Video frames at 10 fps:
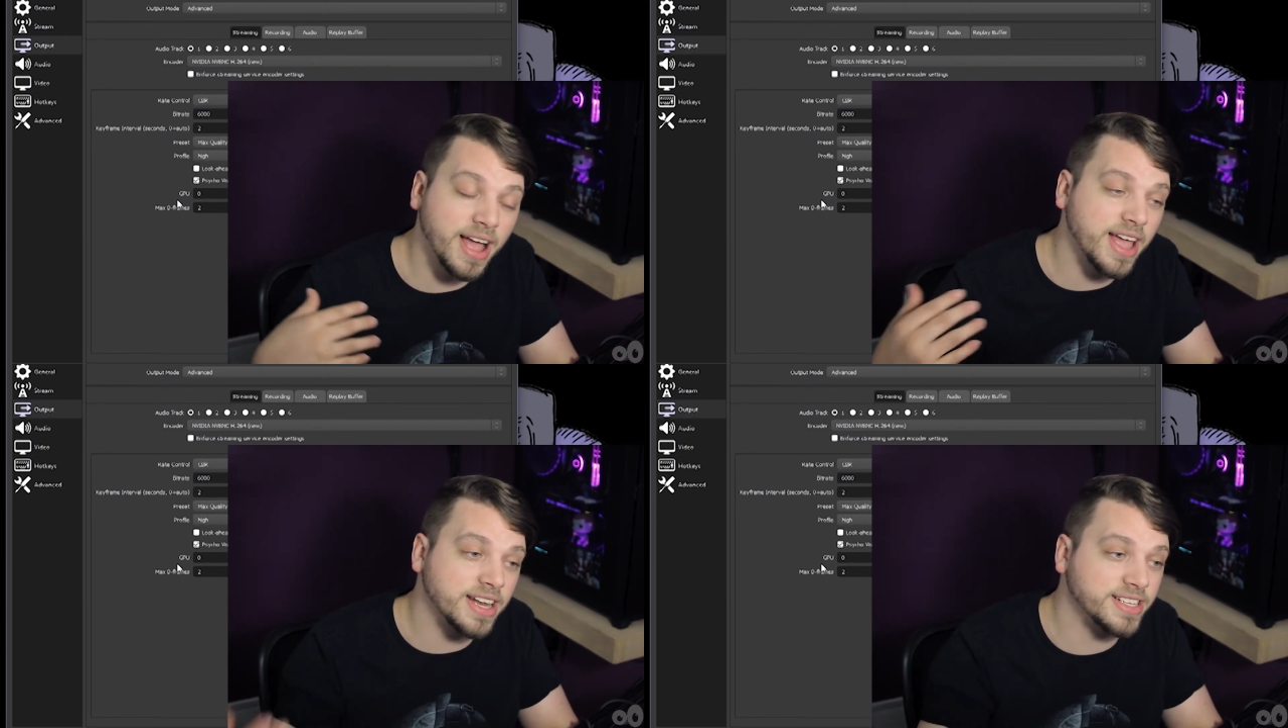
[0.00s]

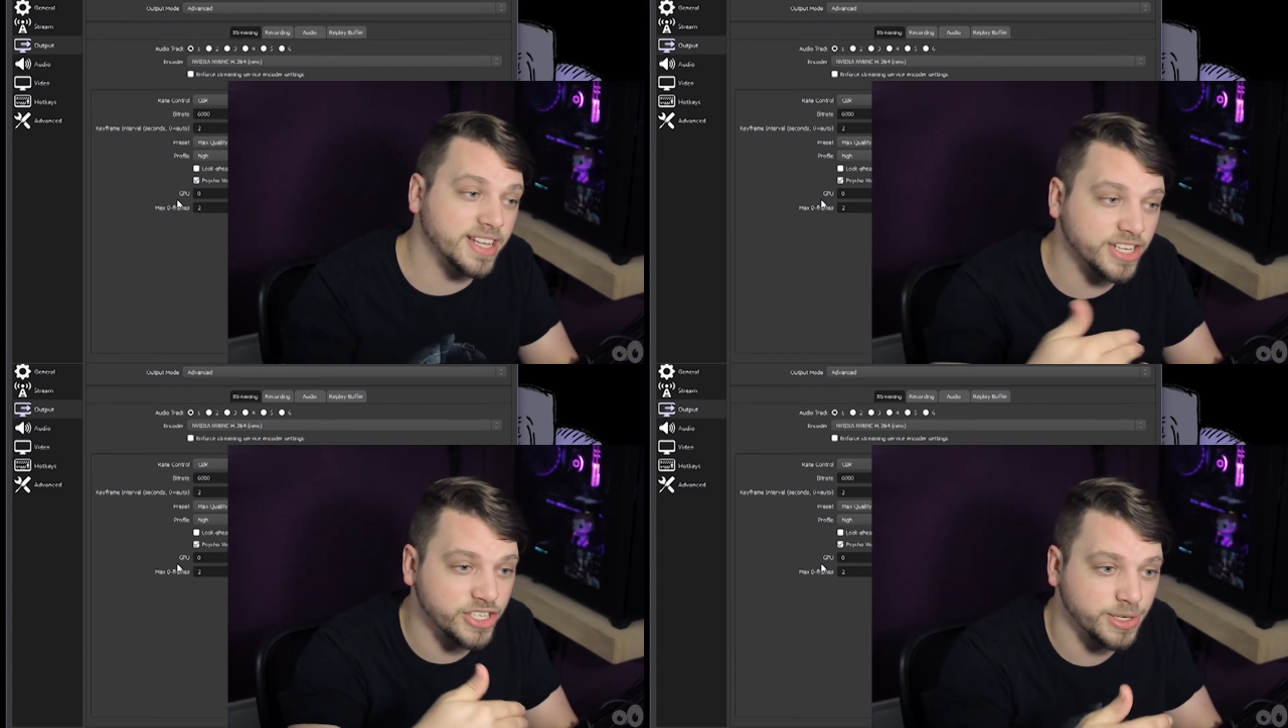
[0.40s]
I had a
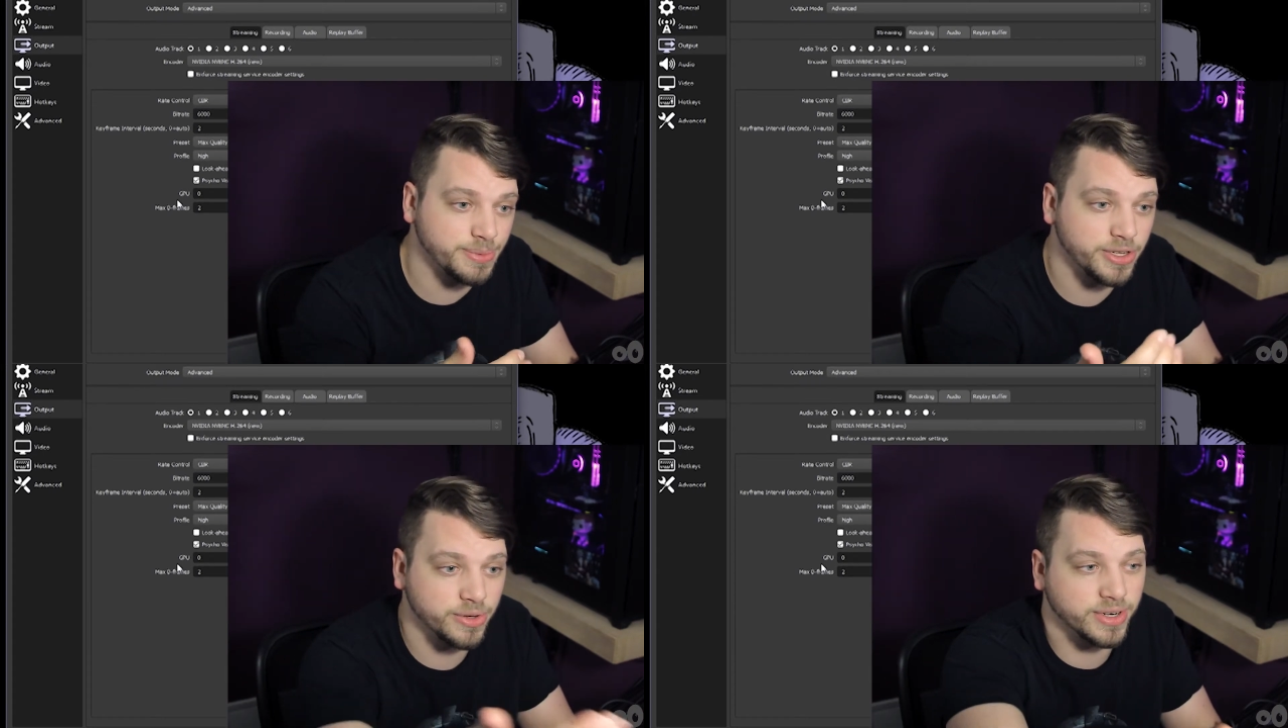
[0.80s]
second
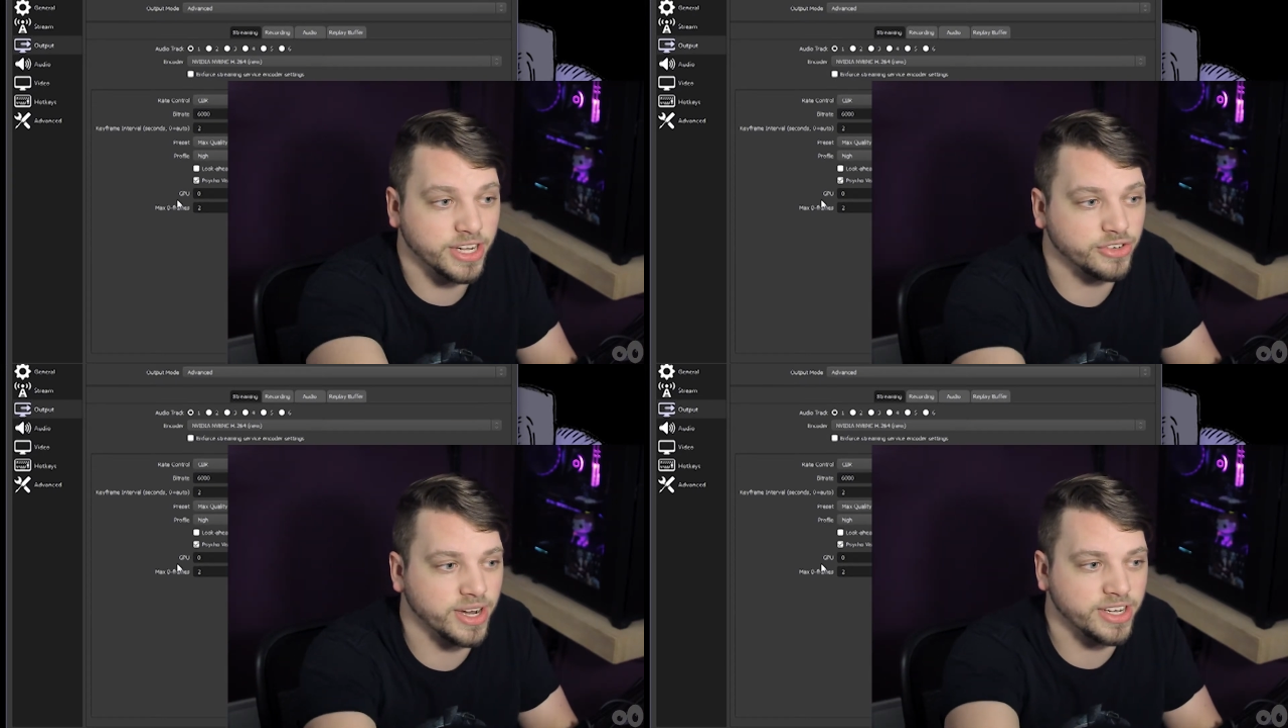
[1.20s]
GPU and
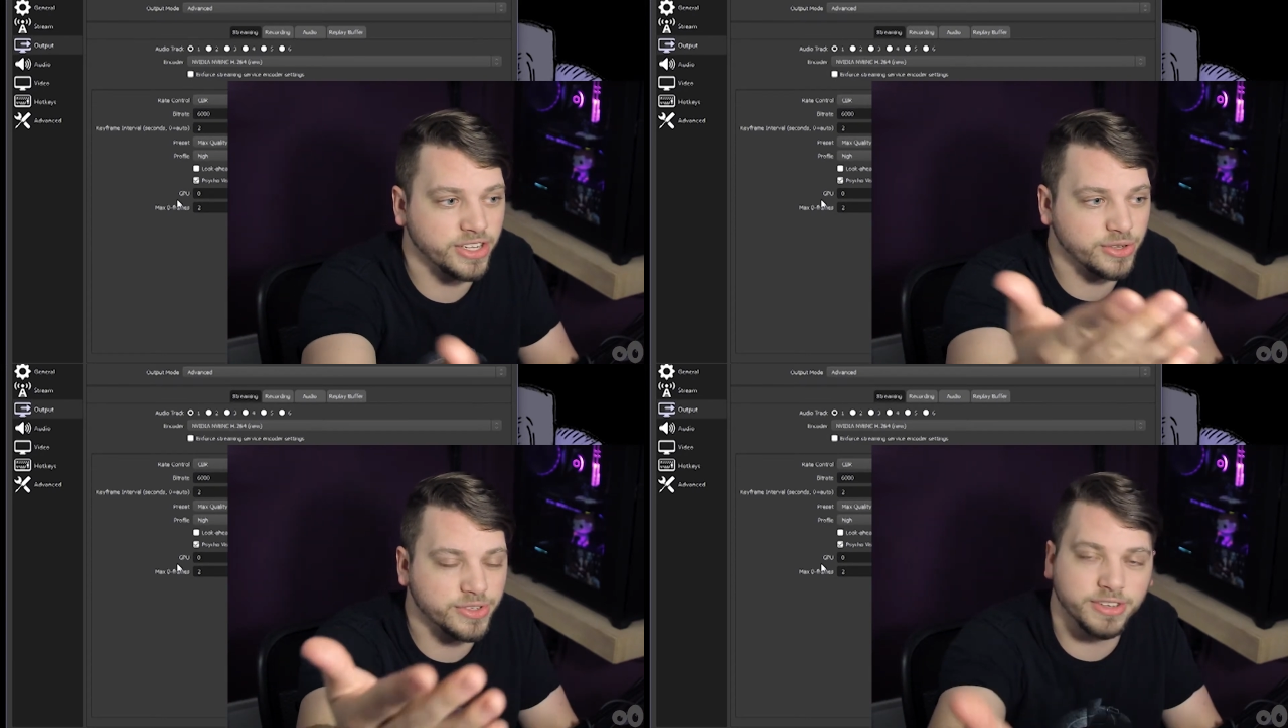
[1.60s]
I tried to
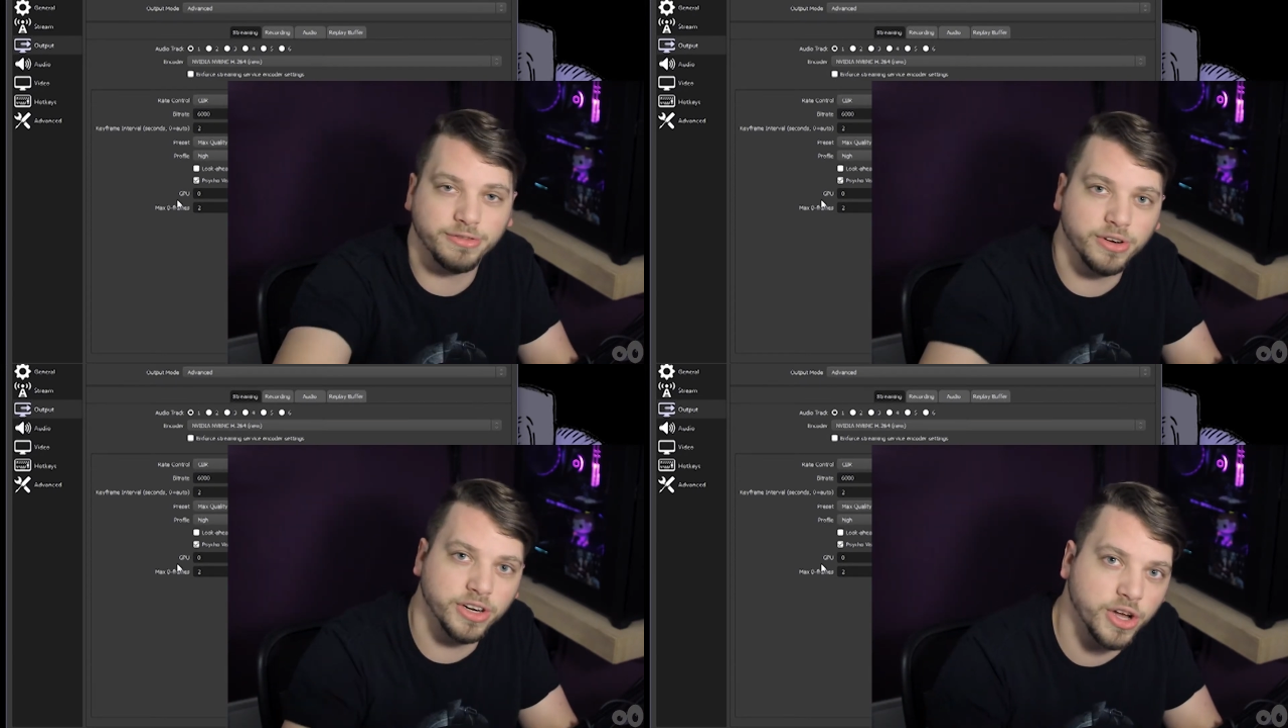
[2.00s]
use
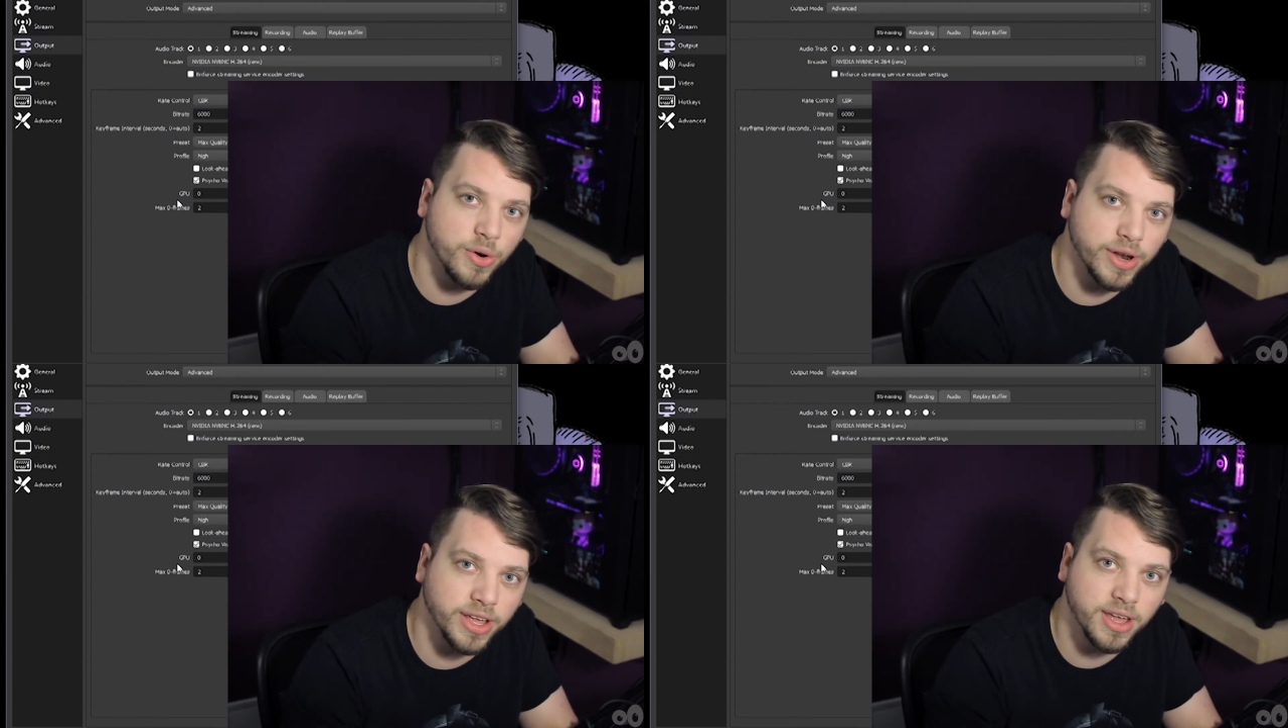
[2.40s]
it for
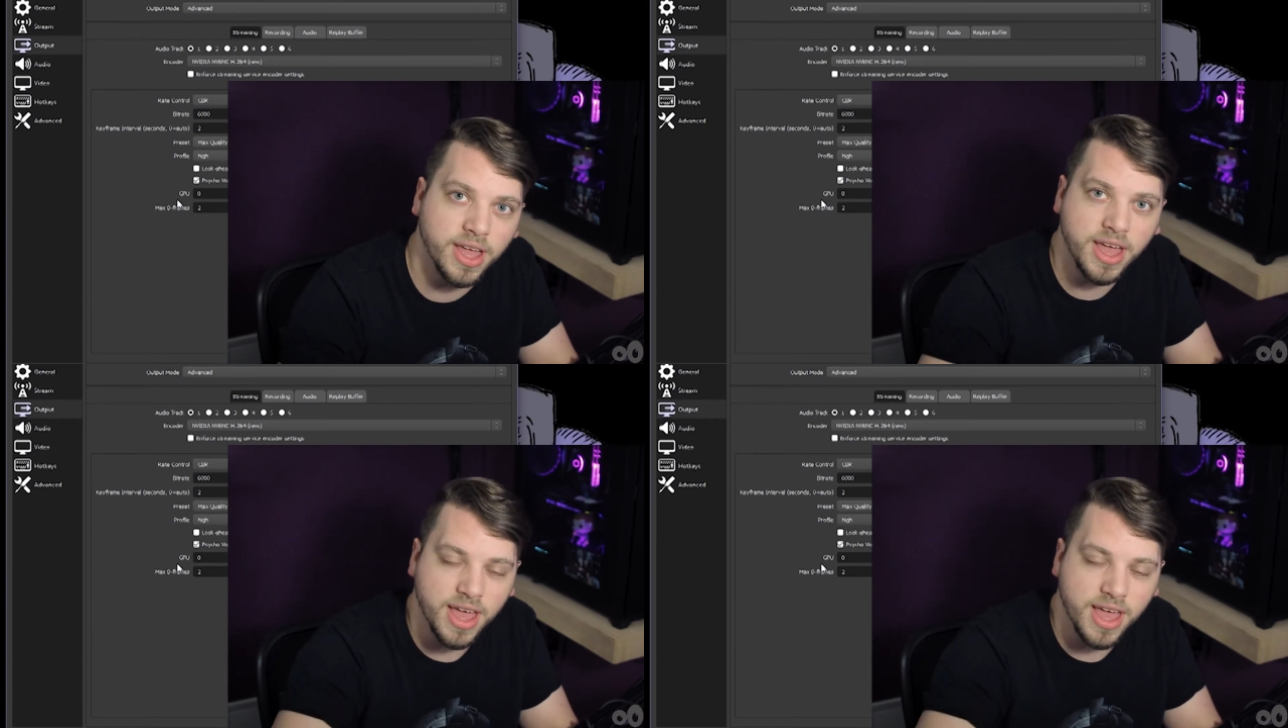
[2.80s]
encoding.